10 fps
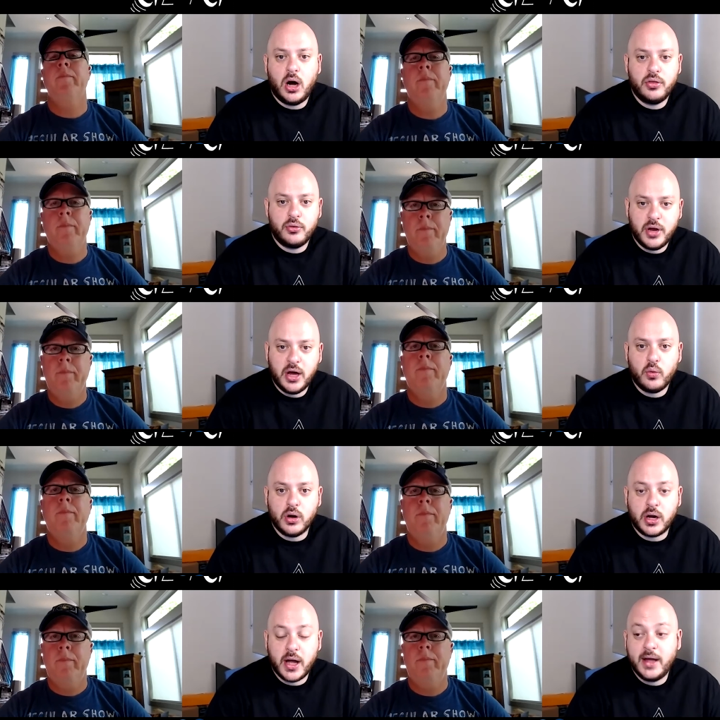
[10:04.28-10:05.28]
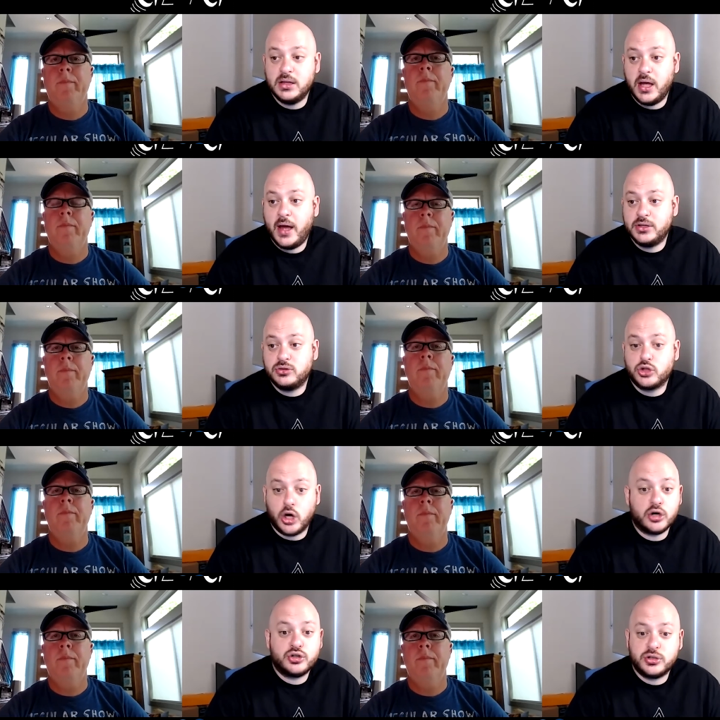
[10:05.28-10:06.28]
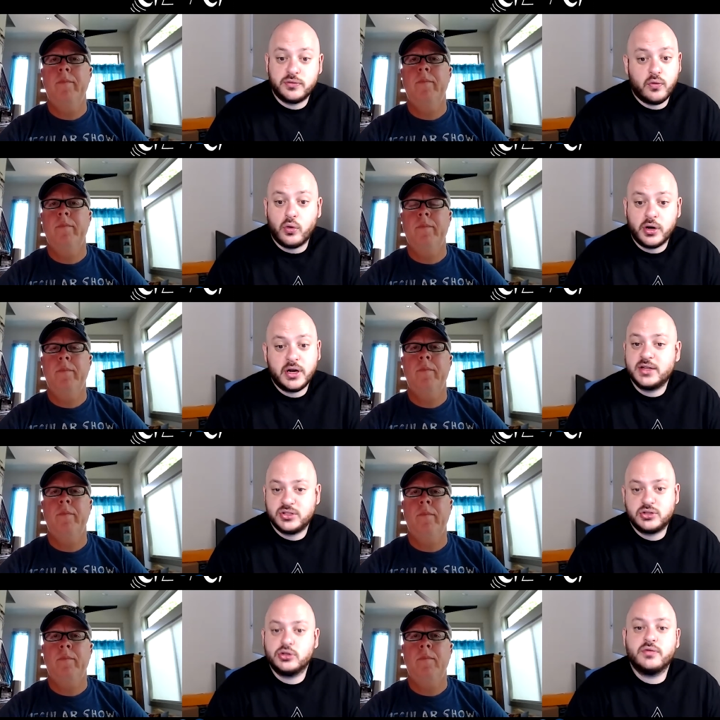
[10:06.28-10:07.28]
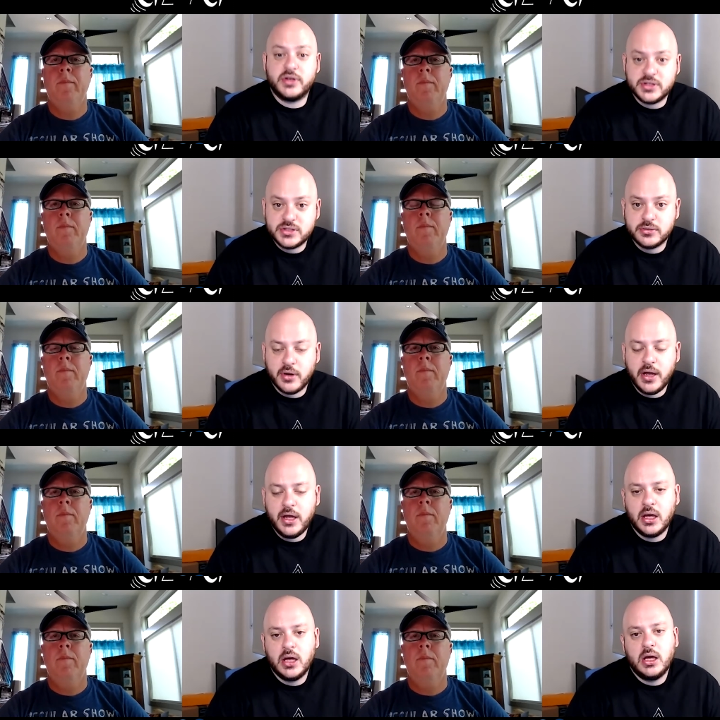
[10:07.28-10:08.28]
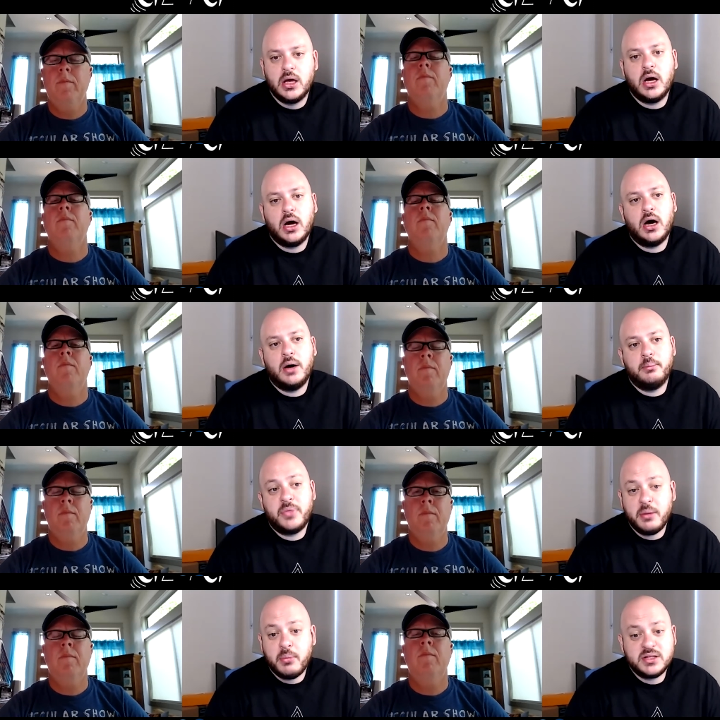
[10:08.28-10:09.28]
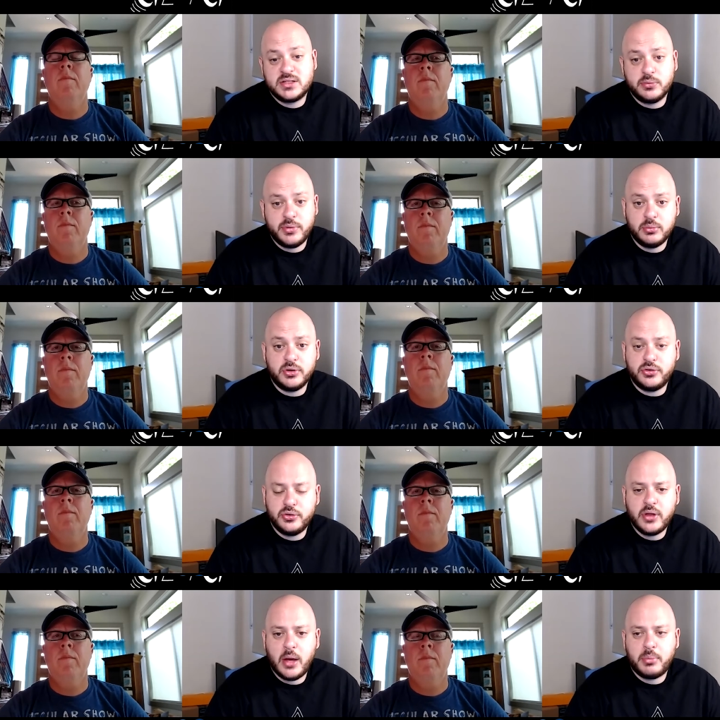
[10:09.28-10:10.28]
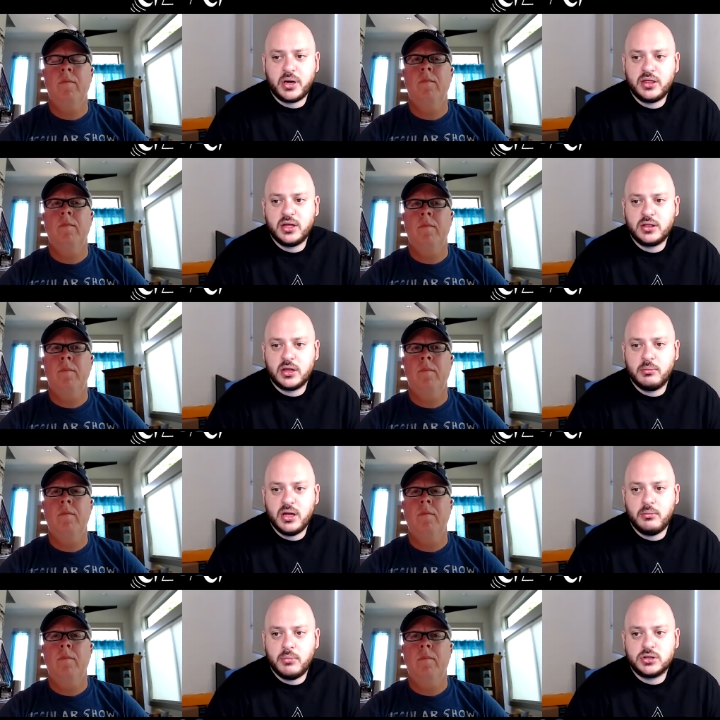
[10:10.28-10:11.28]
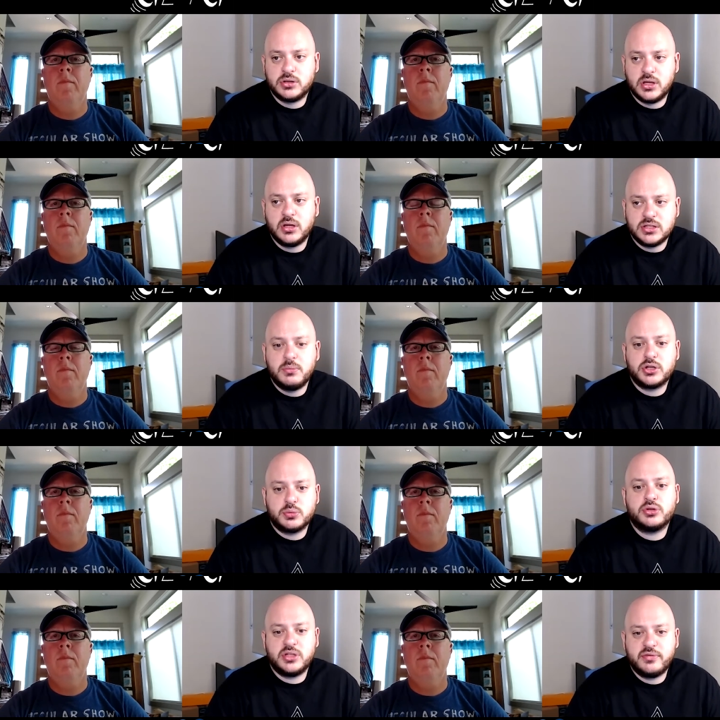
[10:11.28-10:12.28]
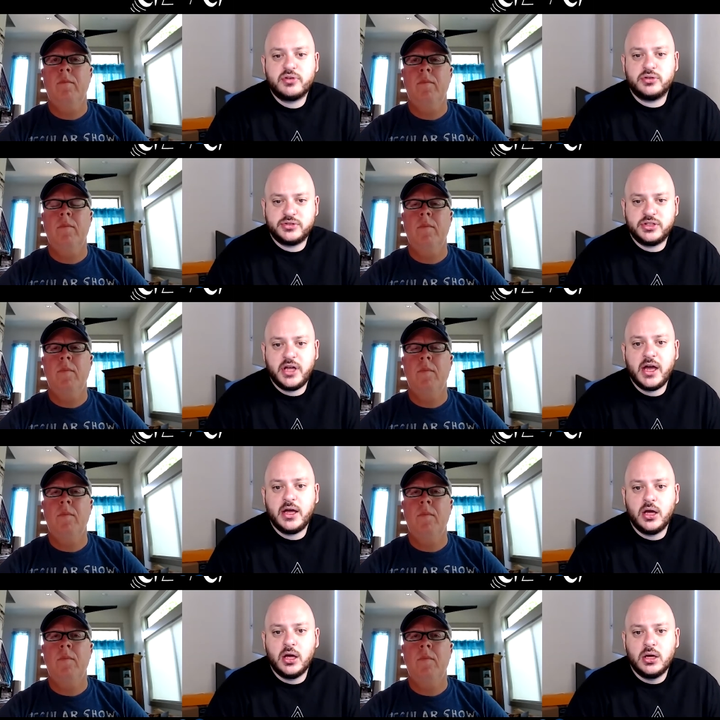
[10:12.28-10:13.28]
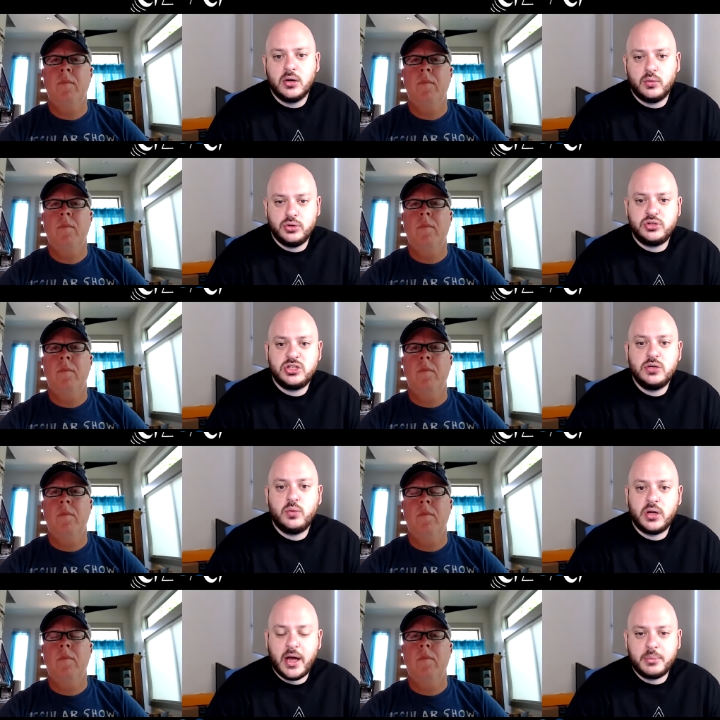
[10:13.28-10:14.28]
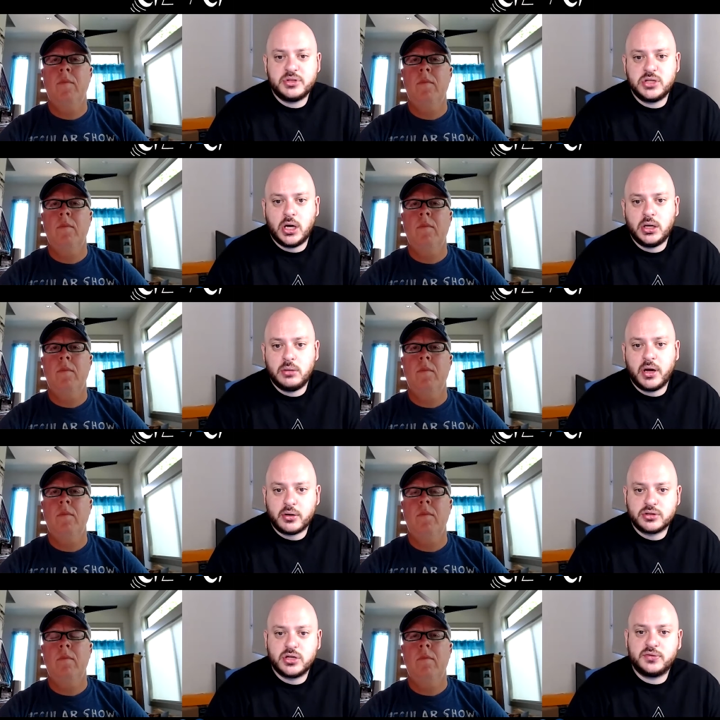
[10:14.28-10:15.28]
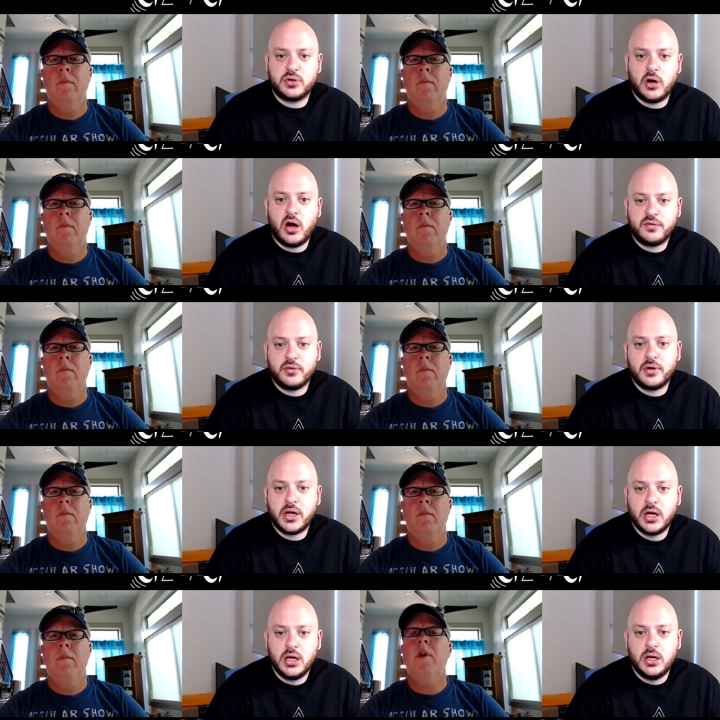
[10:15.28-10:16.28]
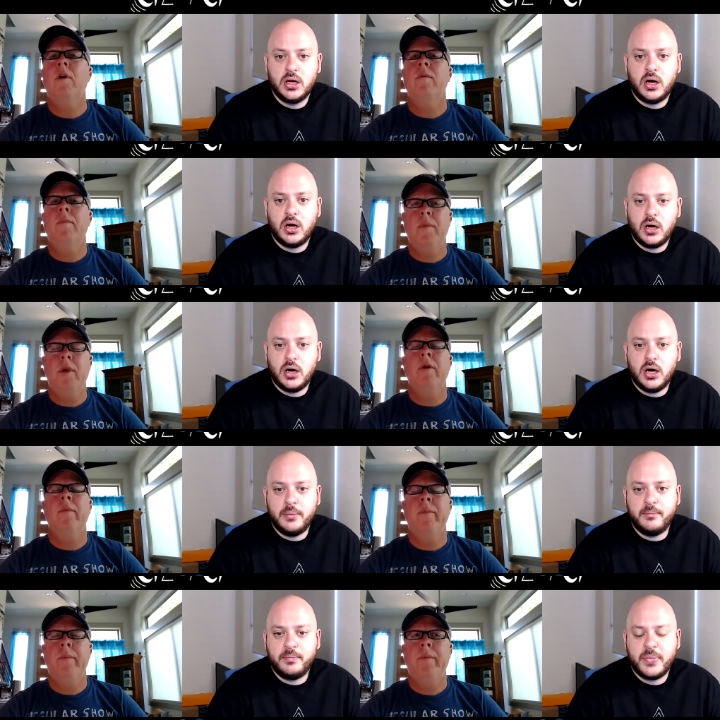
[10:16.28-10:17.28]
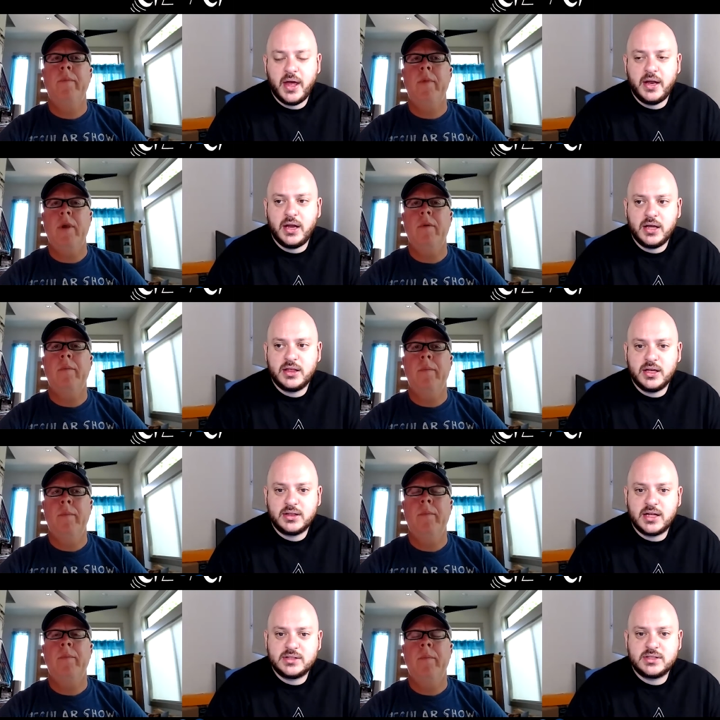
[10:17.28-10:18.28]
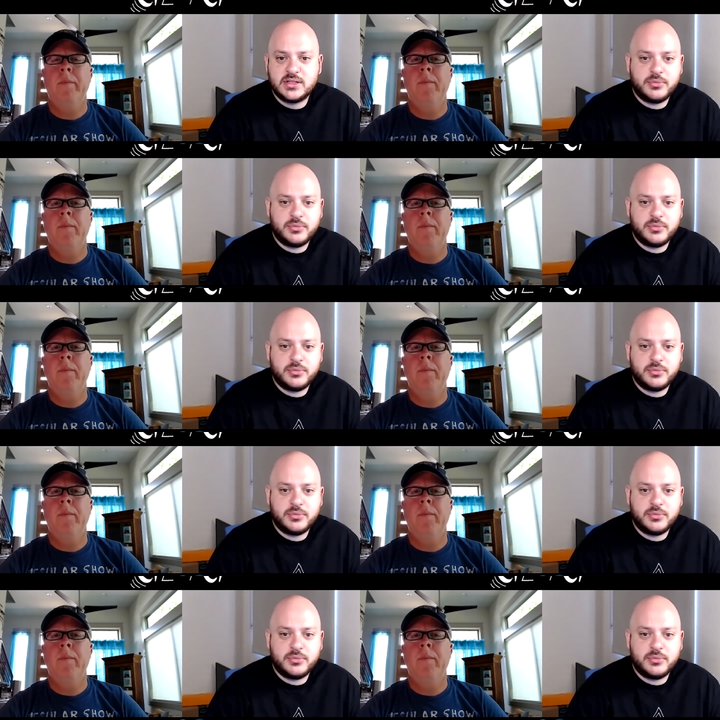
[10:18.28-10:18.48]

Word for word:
Speaker 1: on their network and and charge it for it as a service, right? Mm-hmm, mm-hmm. Um, they might still be able to do that, but I think they made it much. It's much more difficult today when you see what Amazon and Microsoft are offering. Yeah, yeah, um, yeah. And I think that's